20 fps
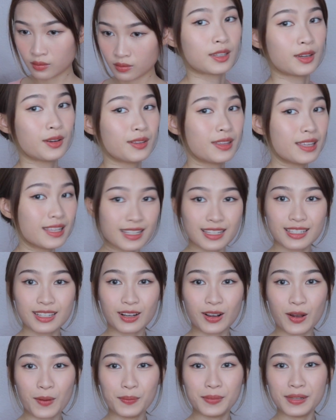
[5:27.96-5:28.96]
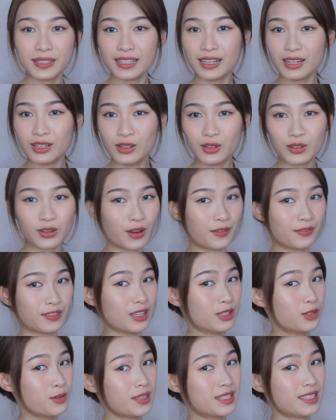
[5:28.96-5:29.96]
So this is the completed look of
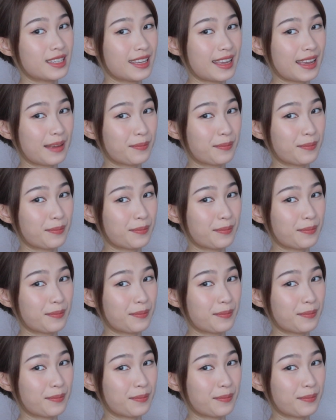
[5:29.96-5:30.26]
the twisted